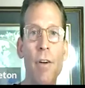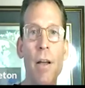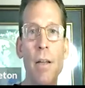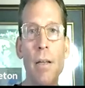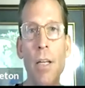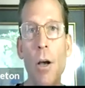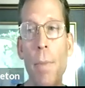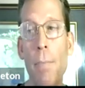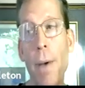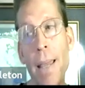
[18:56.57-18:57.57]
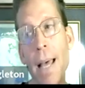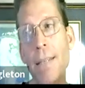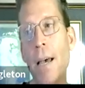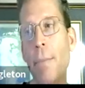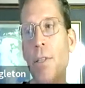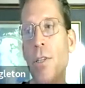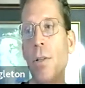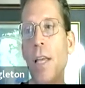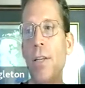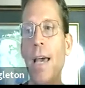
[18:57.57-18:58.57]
front, you know, but by that time it's too late.